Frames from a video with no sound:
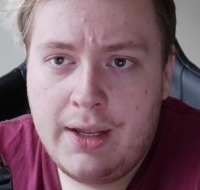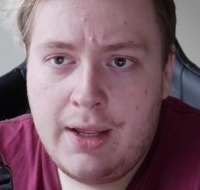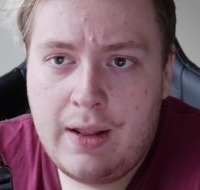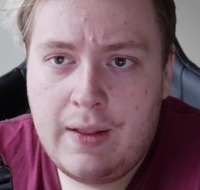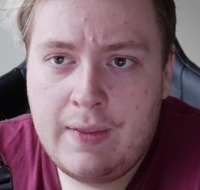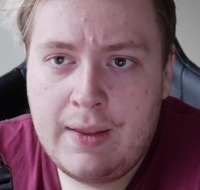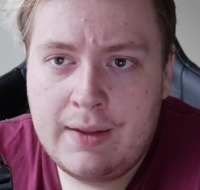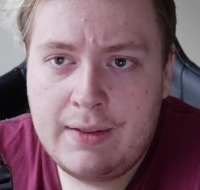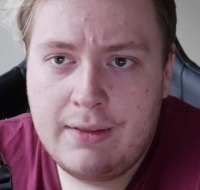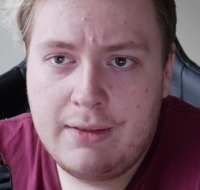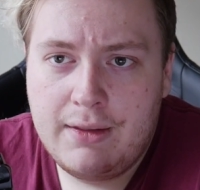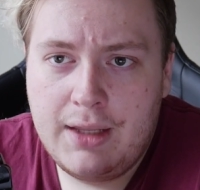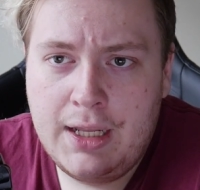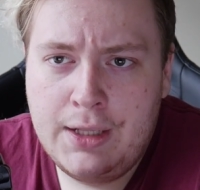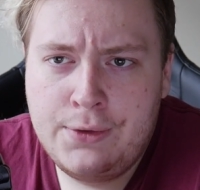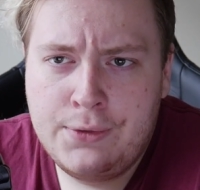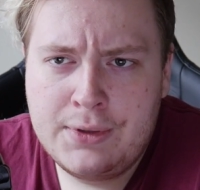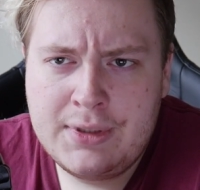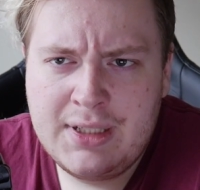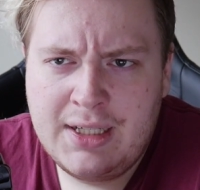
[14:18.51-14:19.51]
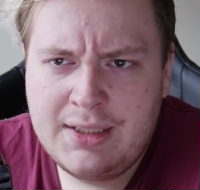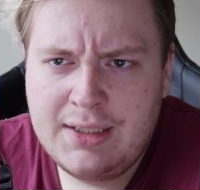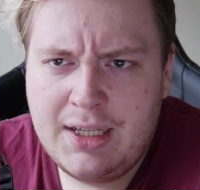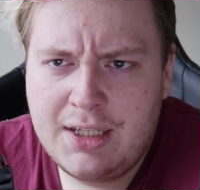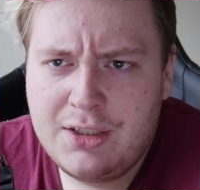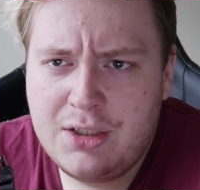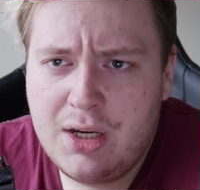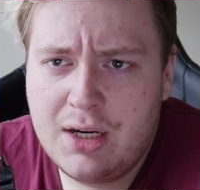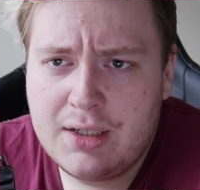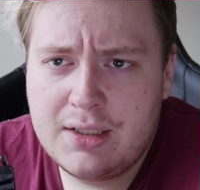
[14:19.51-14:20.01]
that it looks like they
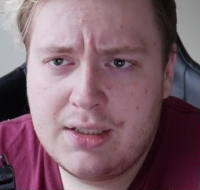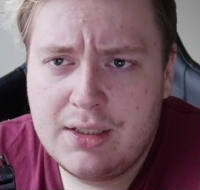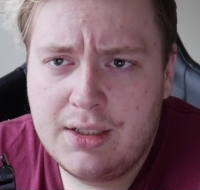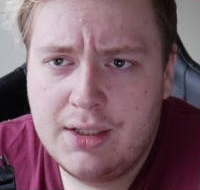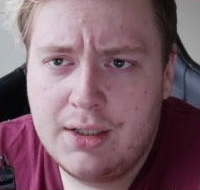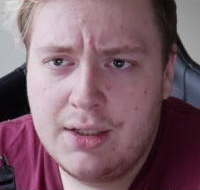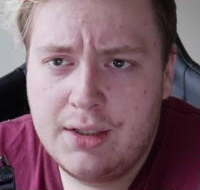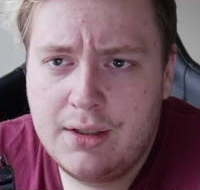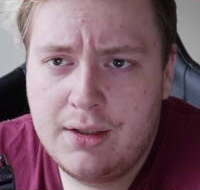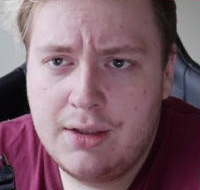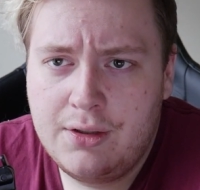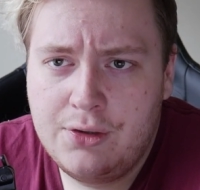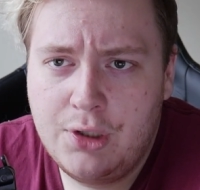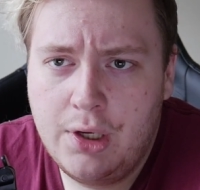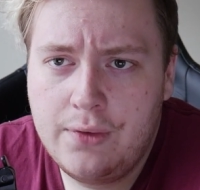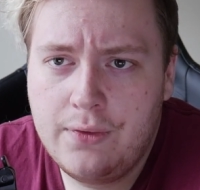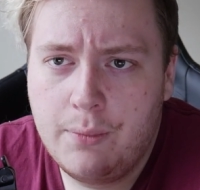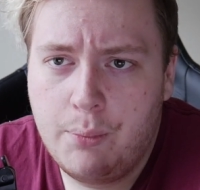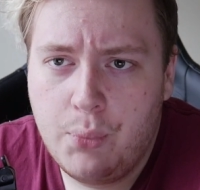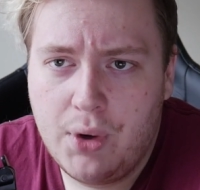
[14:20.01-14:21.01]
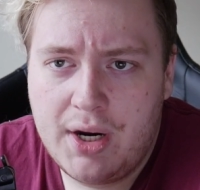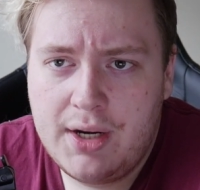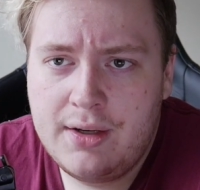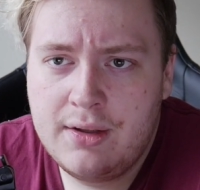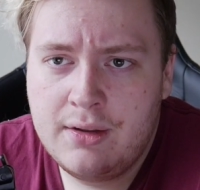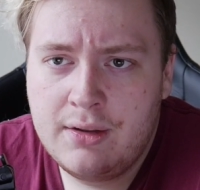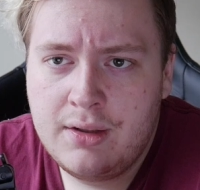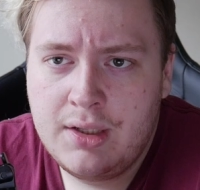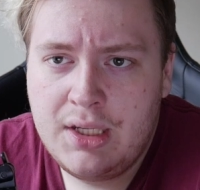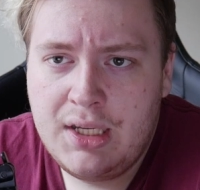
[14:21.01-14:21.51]
chucked a loaf of bread